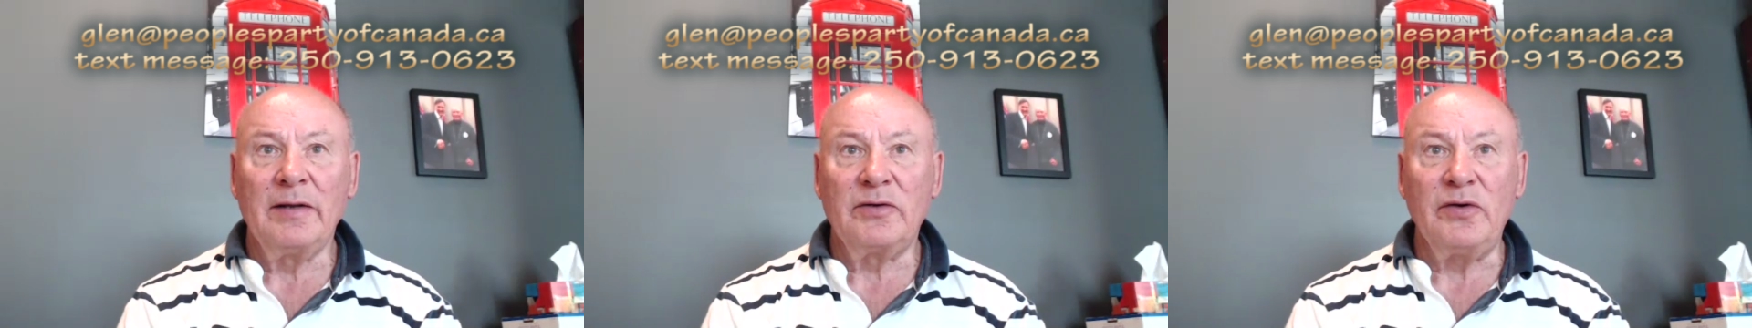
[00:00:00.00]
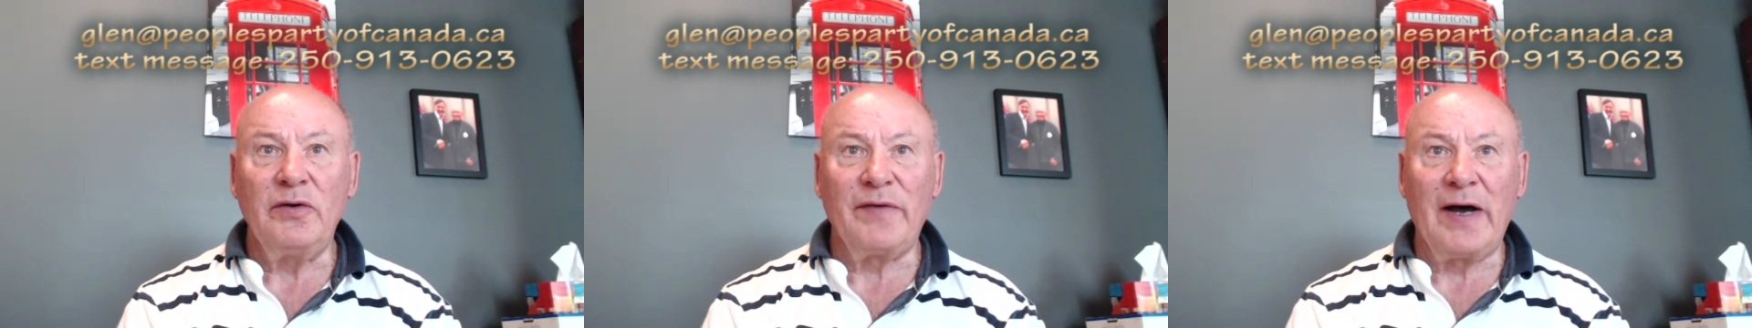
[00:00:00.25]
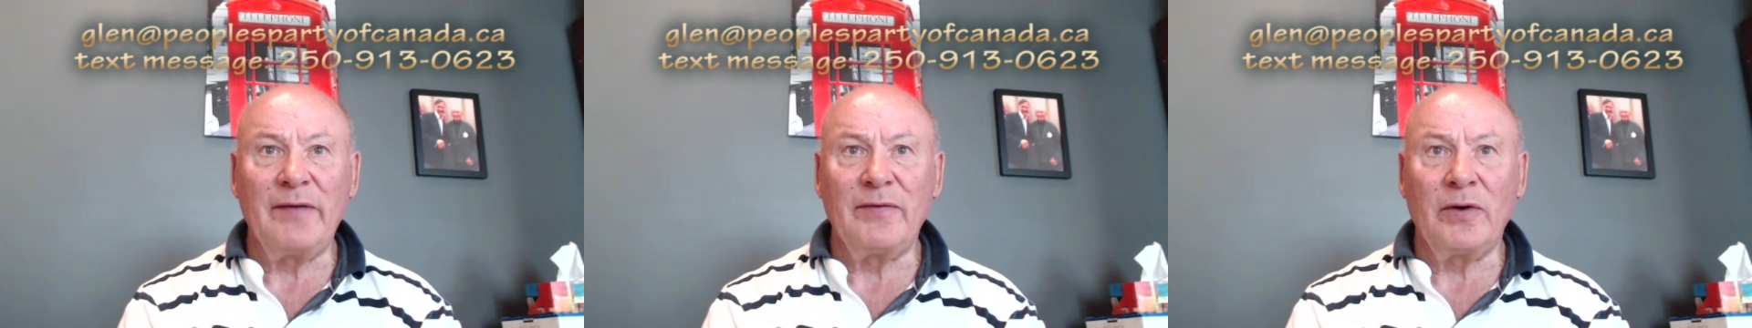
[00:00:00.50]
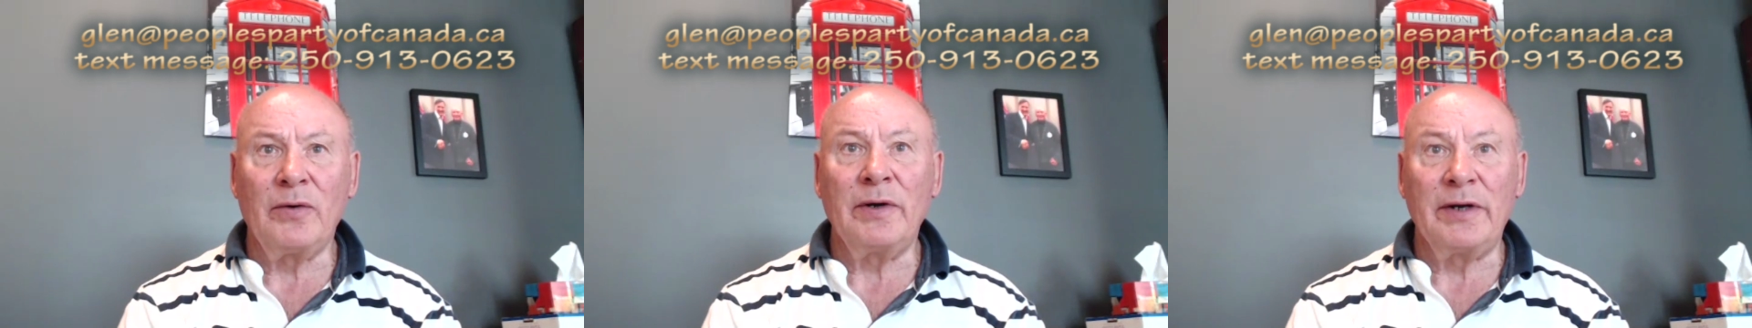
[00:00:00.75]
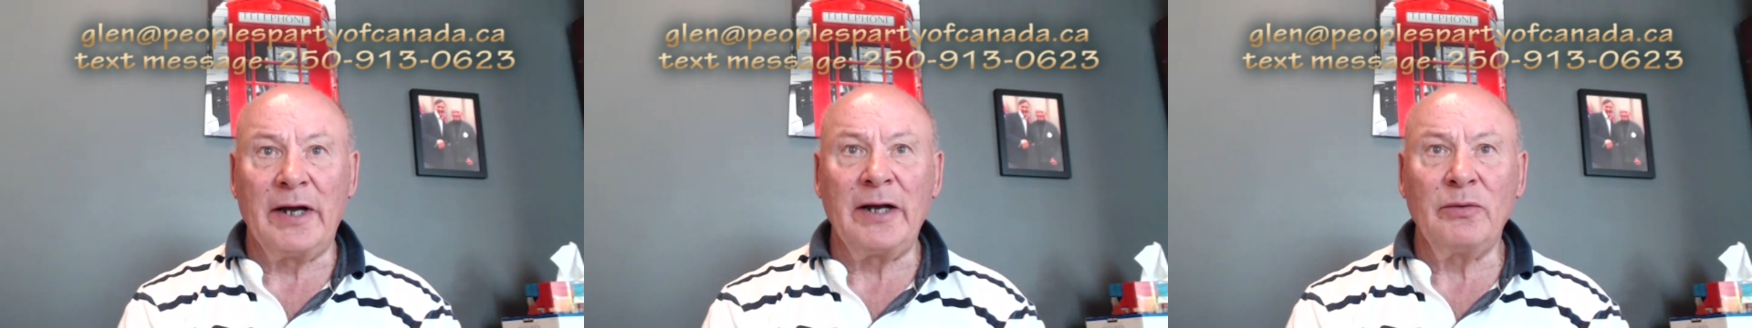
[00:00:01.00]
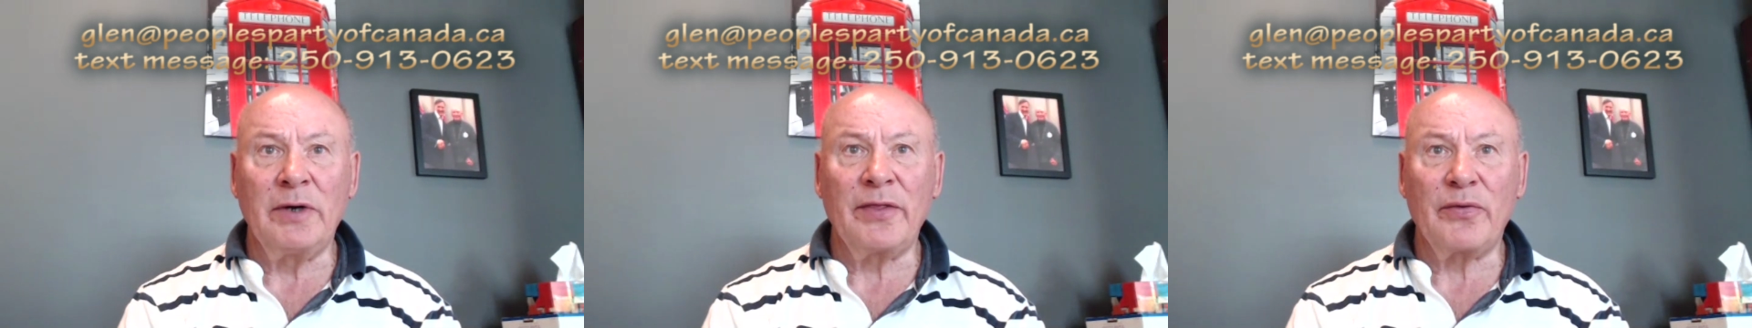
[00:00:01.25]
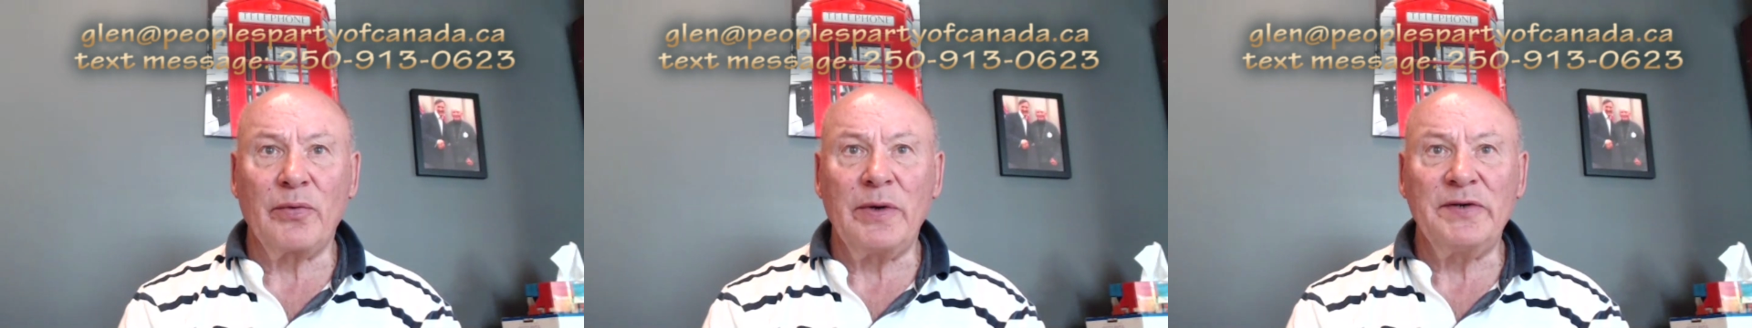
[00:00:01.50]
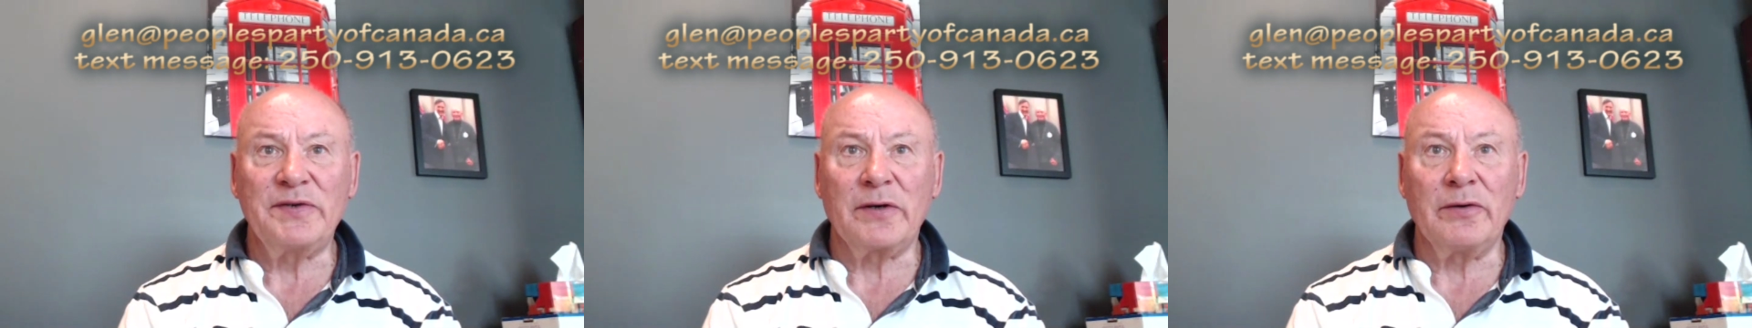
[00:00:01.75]

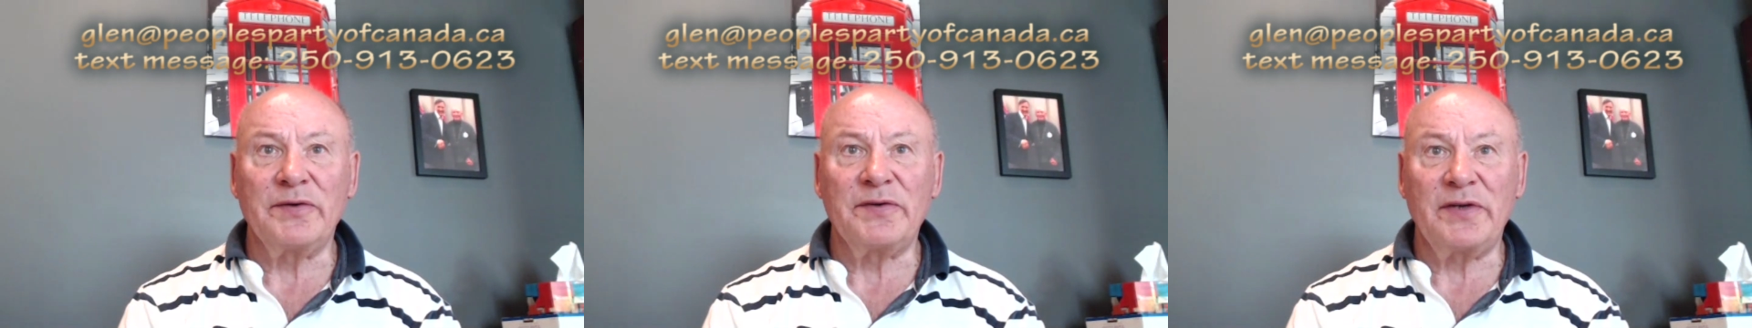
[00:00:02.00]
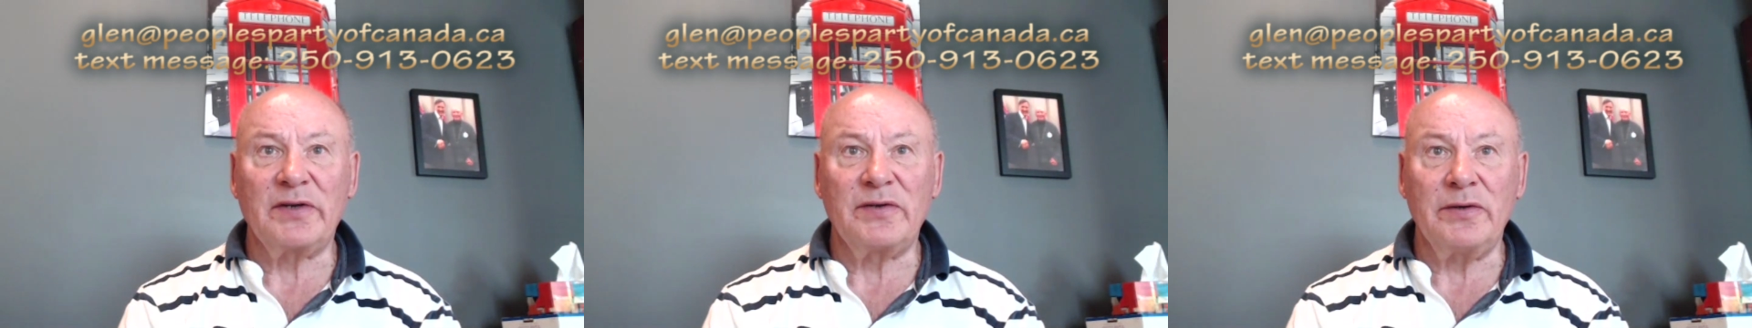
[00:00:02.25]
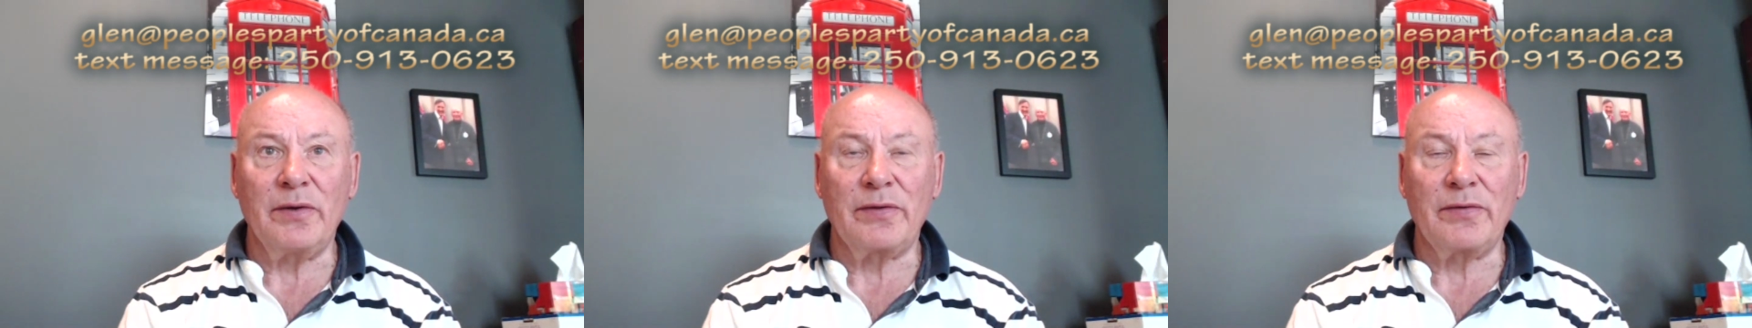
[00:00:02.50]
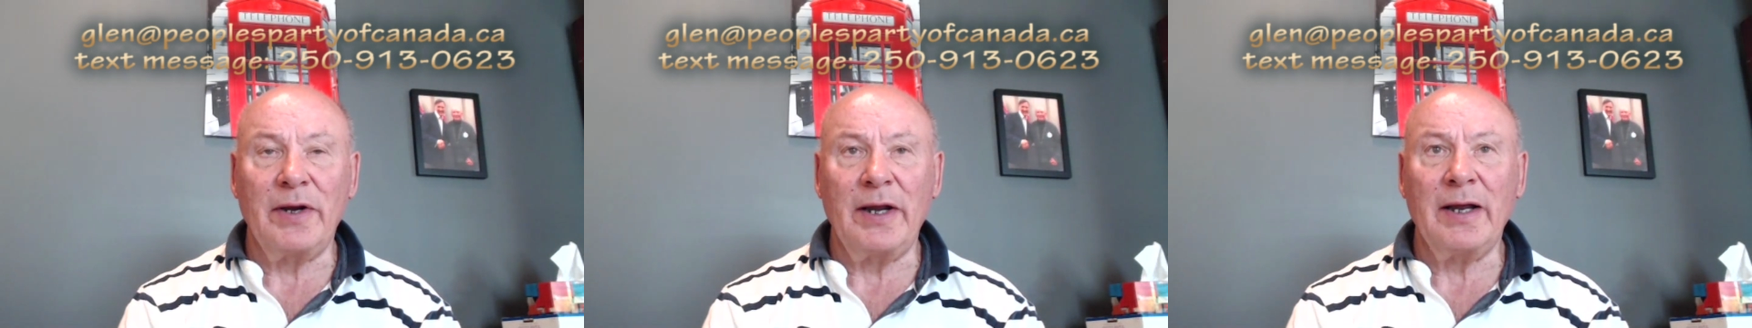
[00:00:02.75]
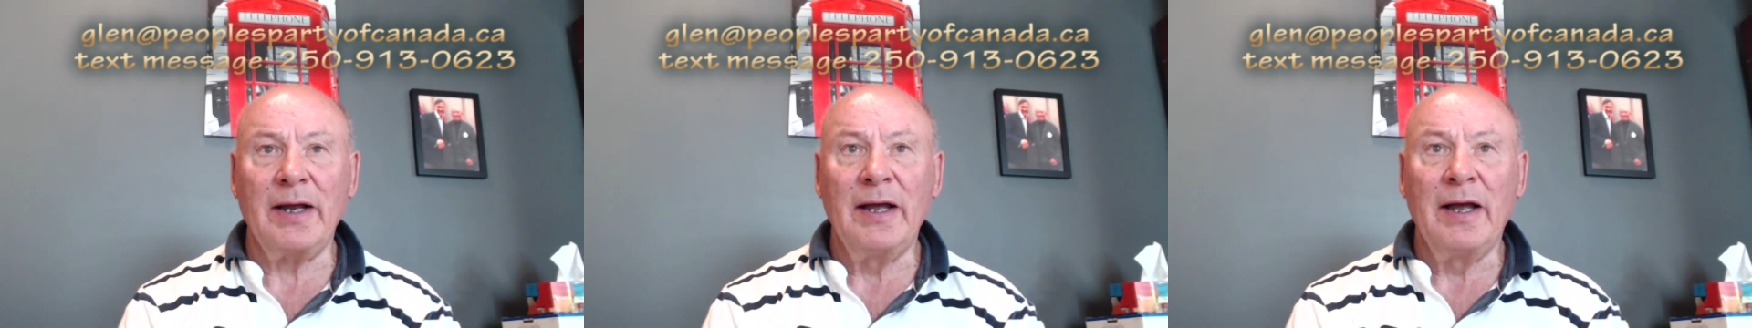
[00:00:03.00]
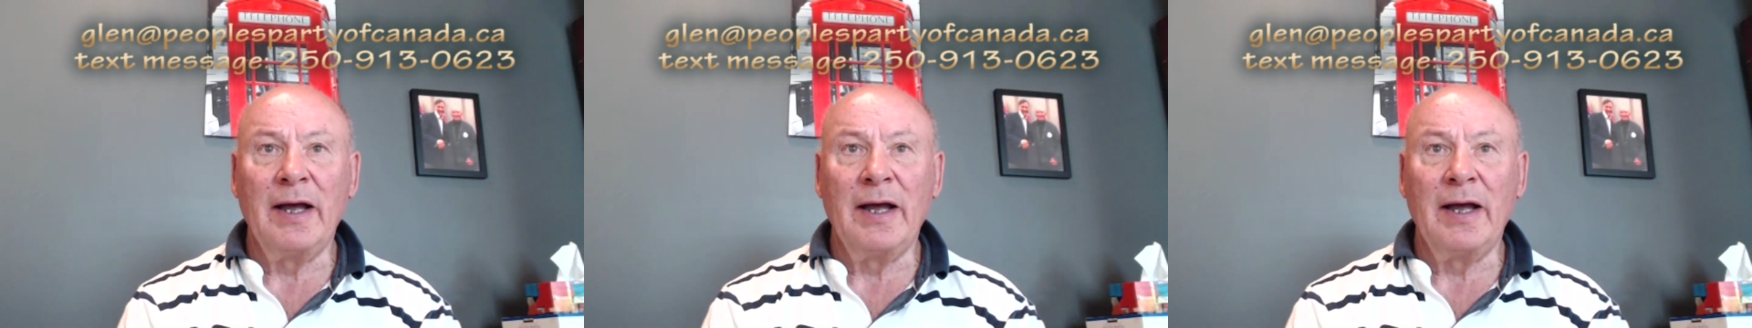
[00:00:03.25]
250-913-0623.